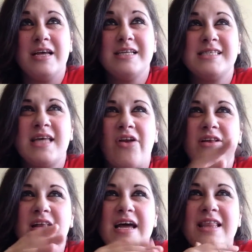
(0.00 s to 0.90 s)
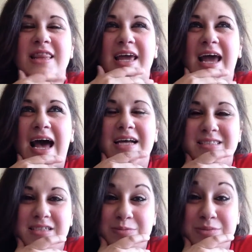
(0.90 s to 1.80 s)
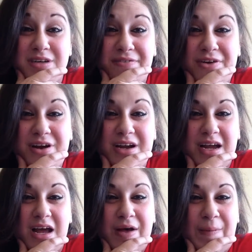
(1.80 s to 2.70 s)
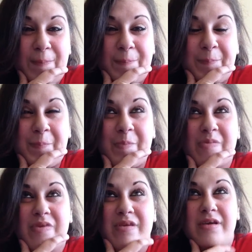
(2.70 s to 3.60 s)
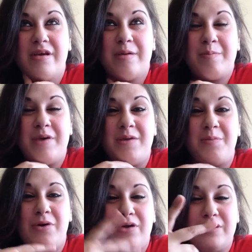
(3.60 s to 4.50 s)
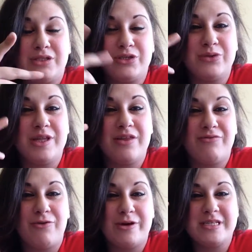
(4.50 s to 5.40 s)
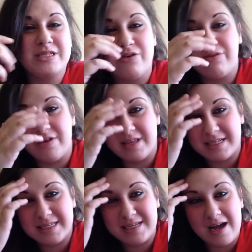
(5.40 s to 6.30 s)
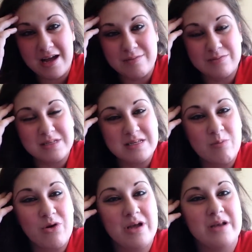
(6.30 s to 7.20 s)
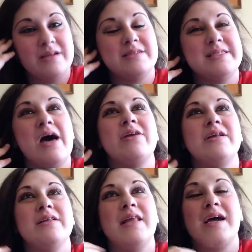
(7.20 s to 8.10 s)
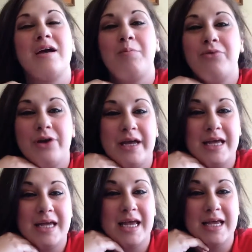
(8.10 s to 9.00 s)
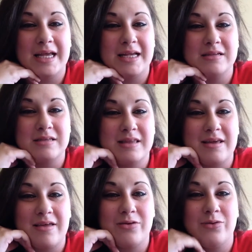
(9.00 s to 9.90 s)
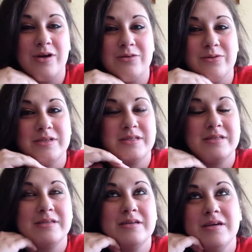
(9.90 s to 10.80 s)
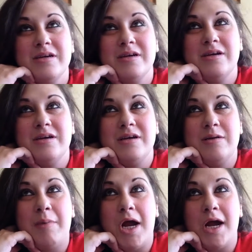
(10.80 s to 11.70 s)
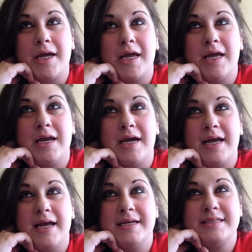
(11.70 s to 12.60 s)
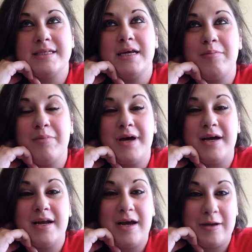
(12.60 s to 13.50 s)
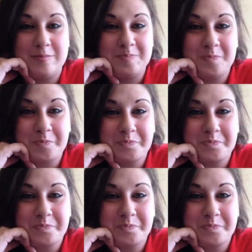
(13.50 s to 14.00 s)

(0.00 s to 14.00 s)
it sounded like they had some different um, people doing the voiceover this time. Someone sounded like a Brit, and the other one was American, I guess. But um,